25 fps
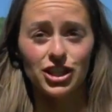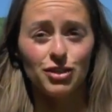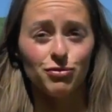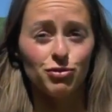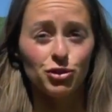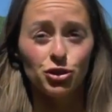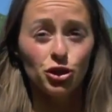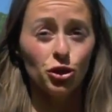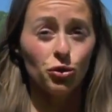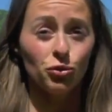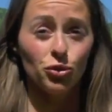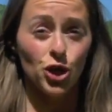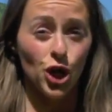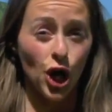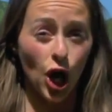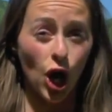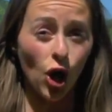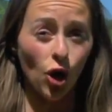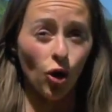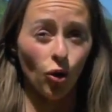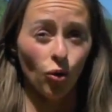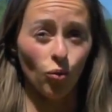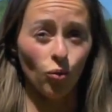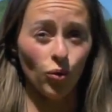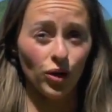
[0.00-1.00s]
If you don't
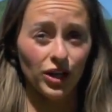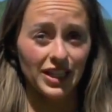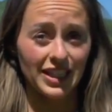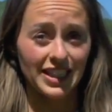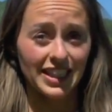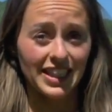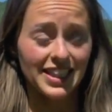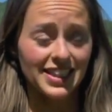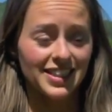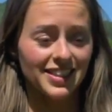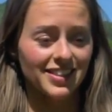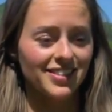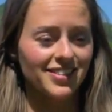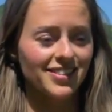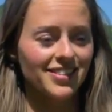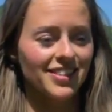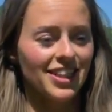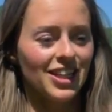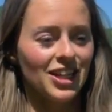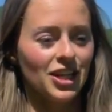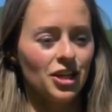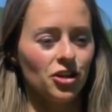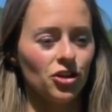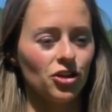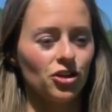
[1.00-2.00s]
know what it is,
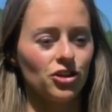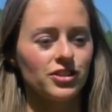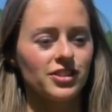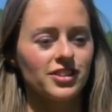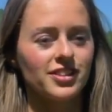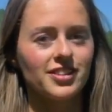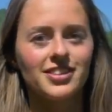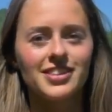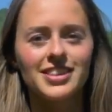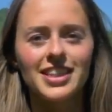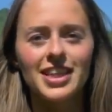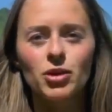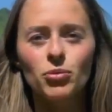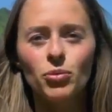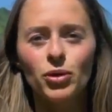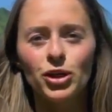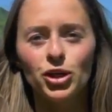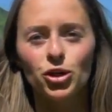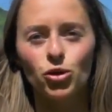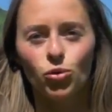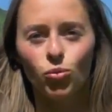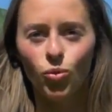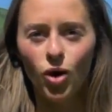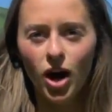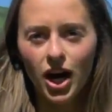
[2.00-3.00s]
see what
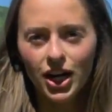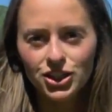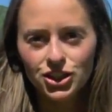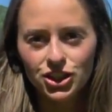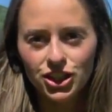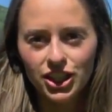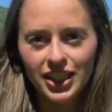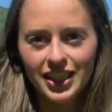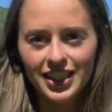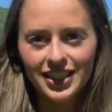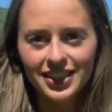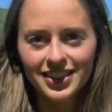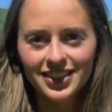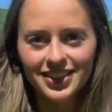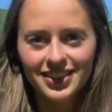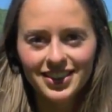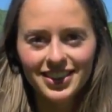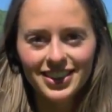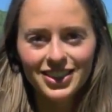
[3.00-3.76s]
you're watching.